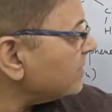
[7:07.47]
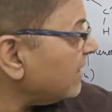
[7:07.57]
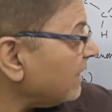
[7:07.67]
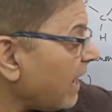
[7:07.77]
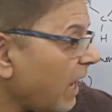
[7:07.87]

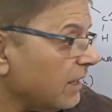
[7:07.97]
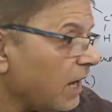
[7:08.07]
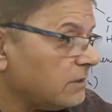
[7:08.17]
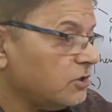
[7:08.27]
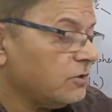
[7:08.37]
an
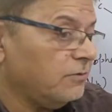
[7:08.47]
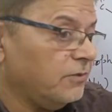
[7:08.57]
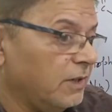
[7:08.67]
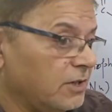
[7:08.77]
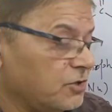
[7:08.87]
adduct,
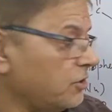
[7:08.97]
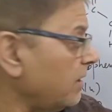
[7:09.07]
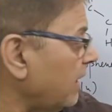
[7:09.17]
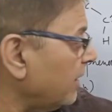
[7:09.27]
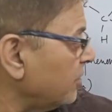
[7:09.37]
first
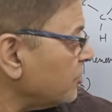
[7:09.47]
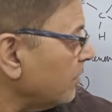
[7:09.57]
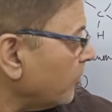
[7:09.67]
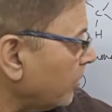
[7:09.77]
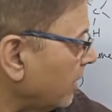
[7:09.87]
addition
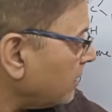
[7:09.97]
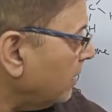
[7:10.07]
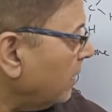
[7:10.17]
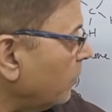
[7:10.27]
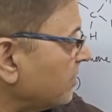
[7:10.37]
product,
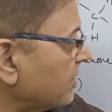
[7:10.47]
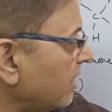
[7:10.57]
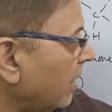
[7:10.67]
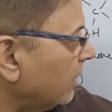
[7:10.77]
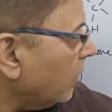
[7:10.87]
which is an
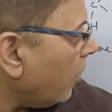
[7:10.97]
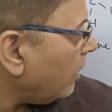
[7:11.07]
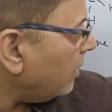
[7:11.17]
aldol